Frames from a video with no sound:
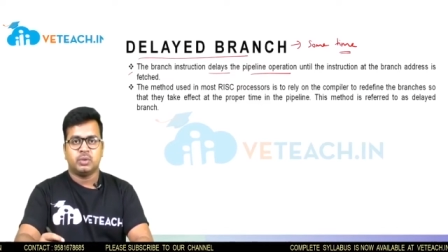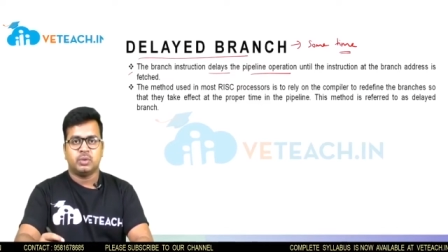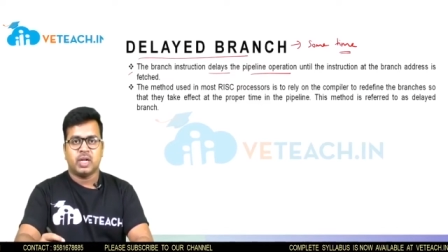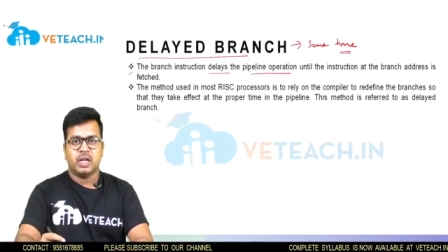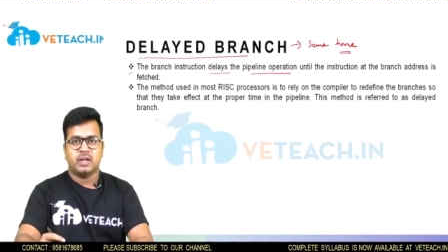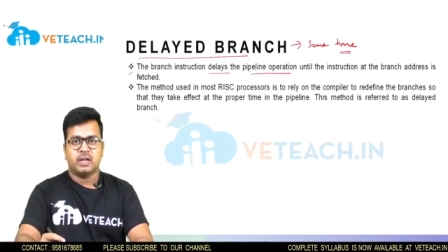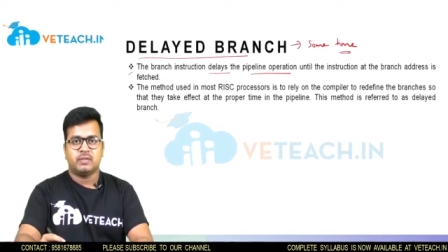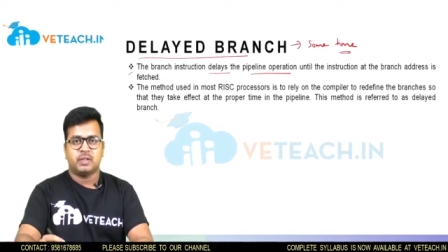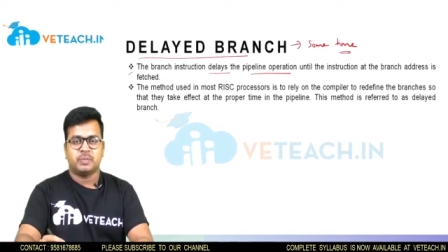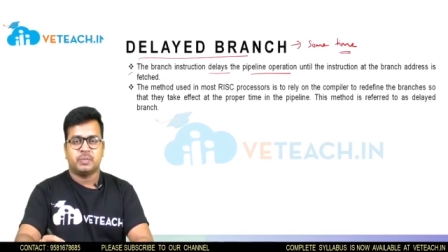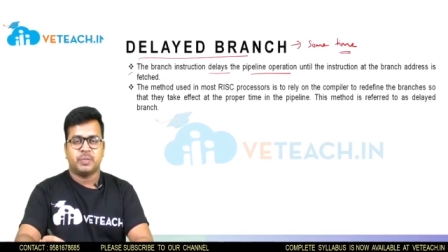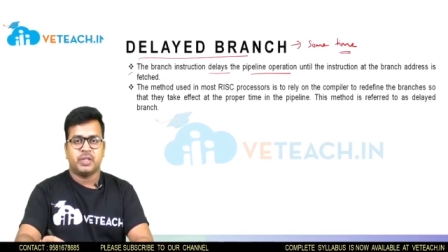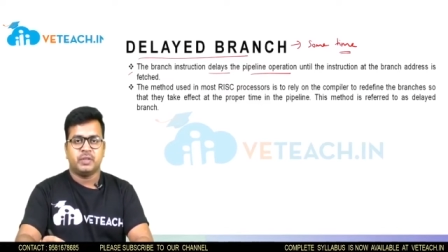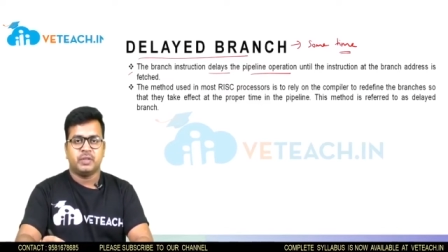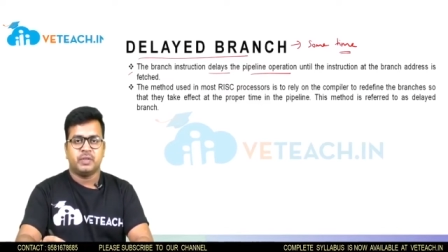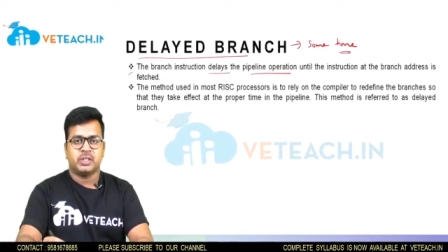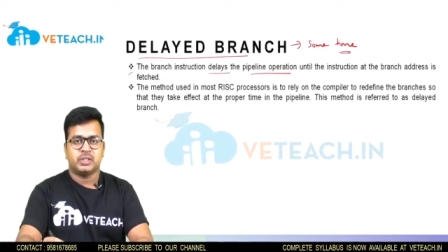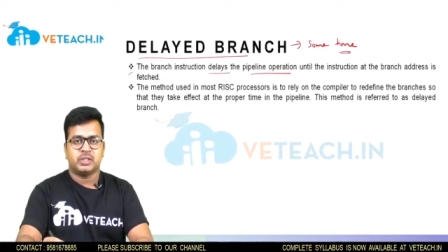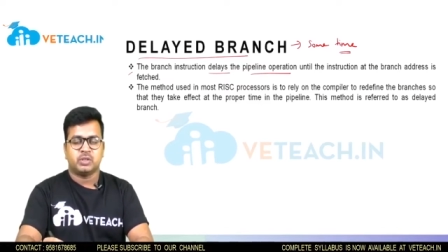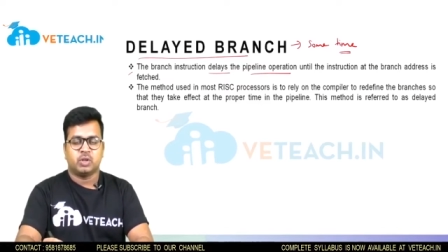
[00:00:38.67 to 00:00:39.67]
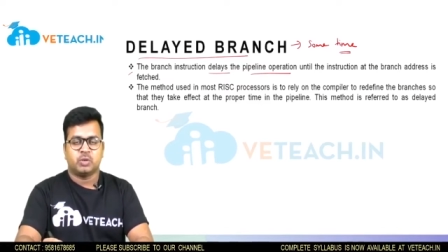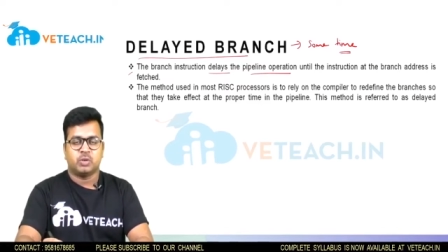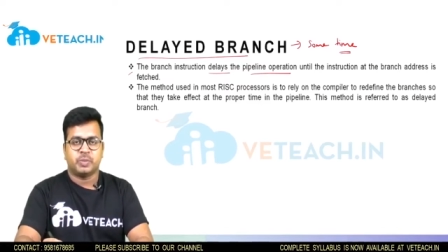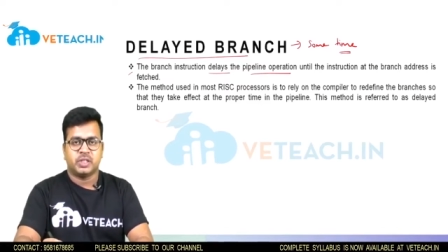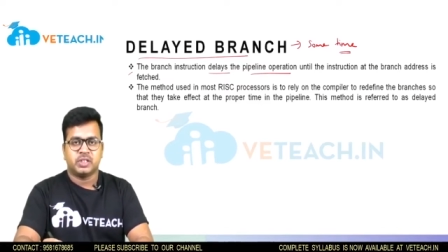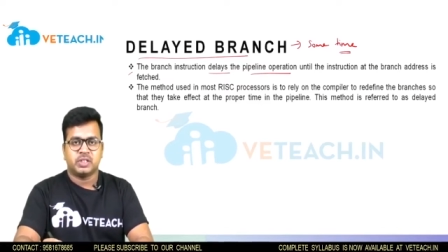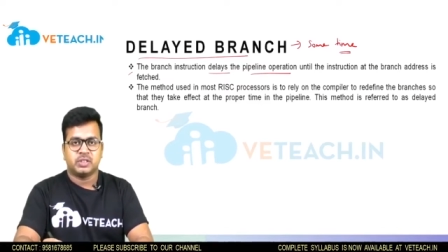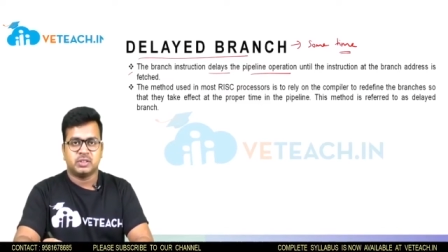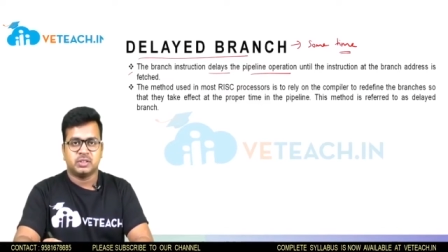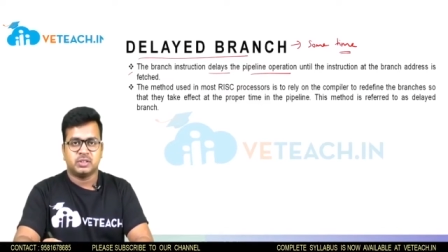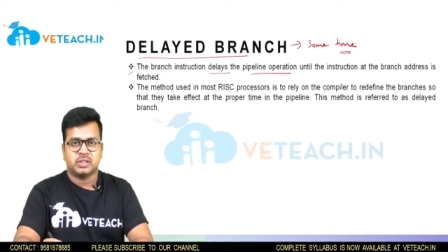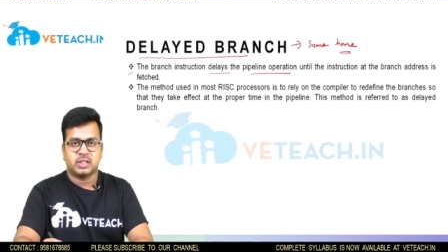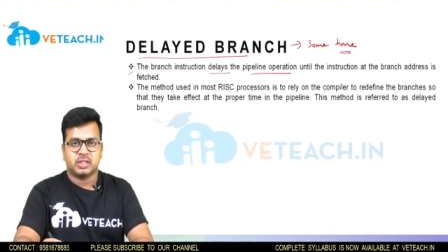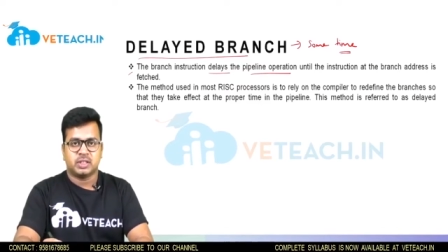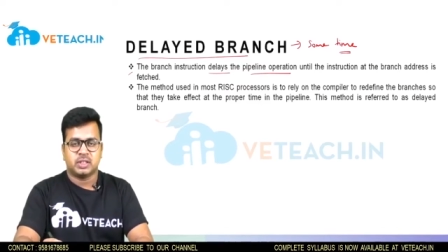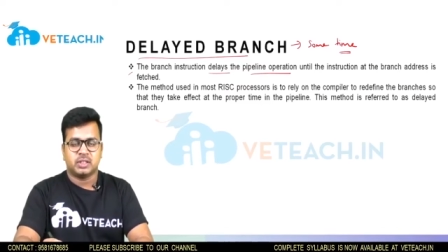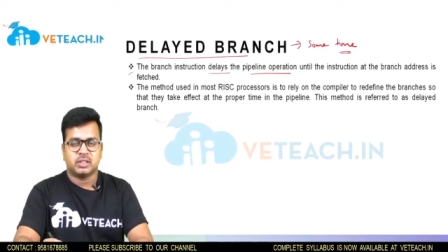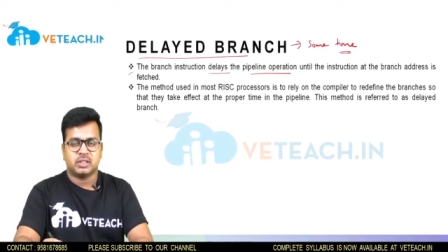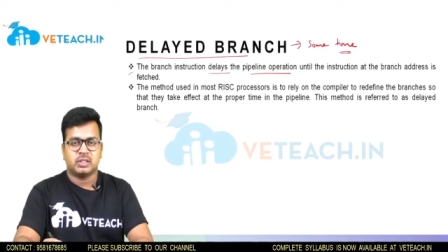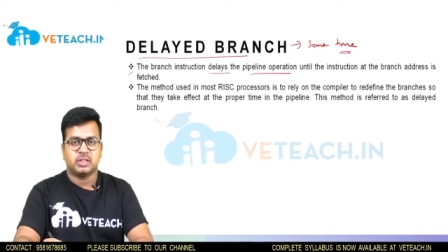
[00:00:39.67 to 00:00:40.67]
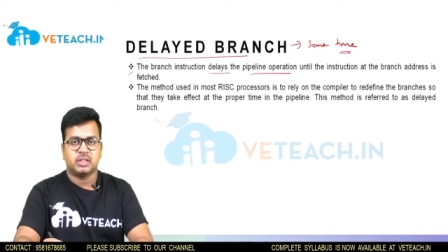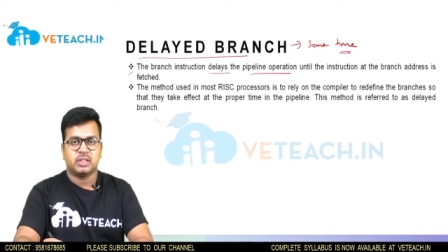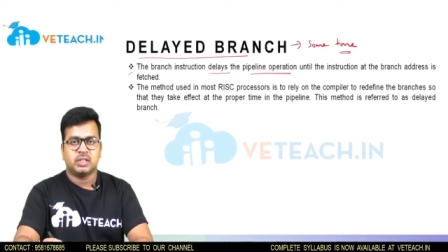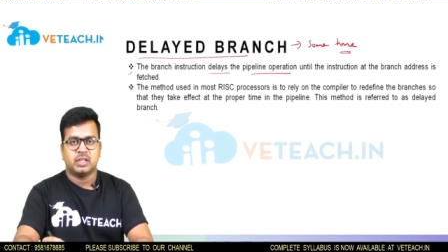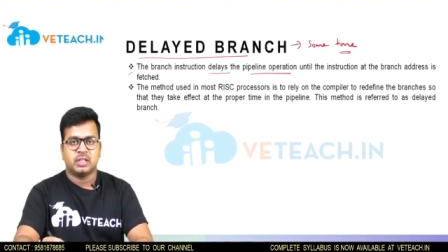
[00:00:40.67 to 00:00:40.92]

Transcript: have a previous operation that are